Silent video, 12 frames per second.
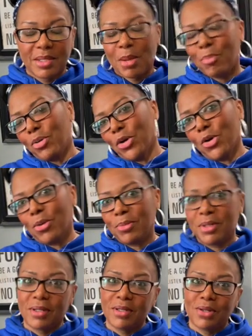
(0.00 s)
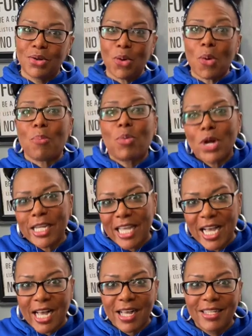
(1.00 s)
Boom, or
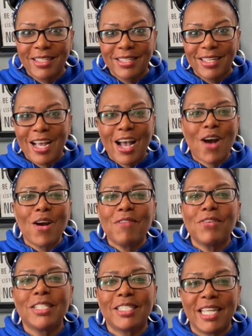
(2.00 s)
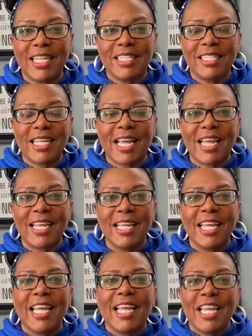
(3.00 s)
booyah, however it's said today,
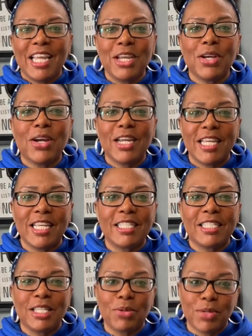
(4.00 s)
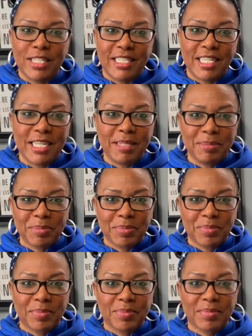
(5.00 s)
here is the receipt.
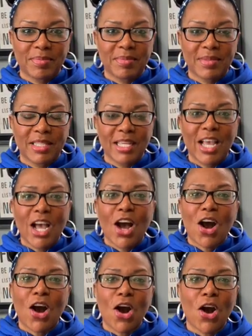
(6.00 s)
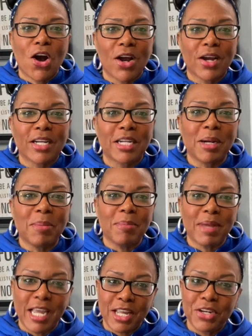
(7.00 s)
Our
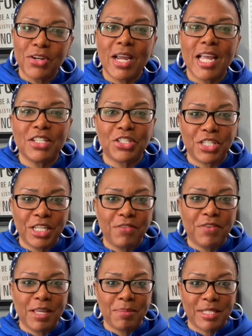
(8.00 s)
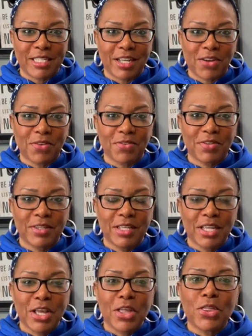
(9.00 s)
Commander-in-Chief himself,
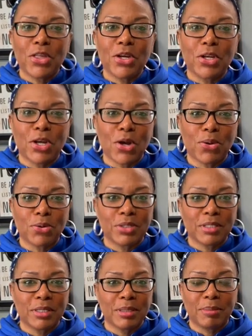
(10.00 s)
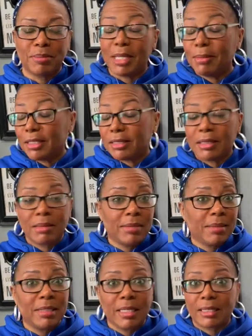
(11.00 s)
the GOAT, maybe
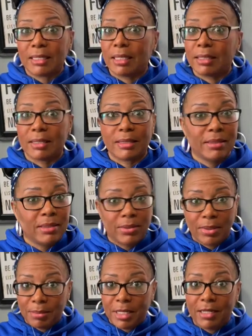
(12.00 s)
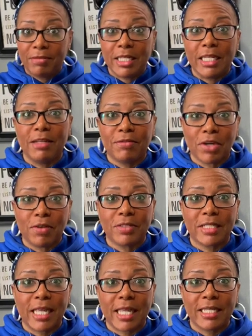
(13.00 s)
not the others, I'm not even getting involved
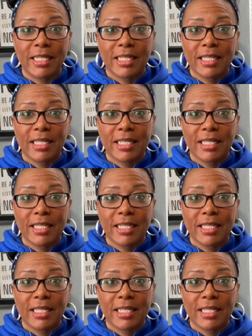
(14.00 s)
with that.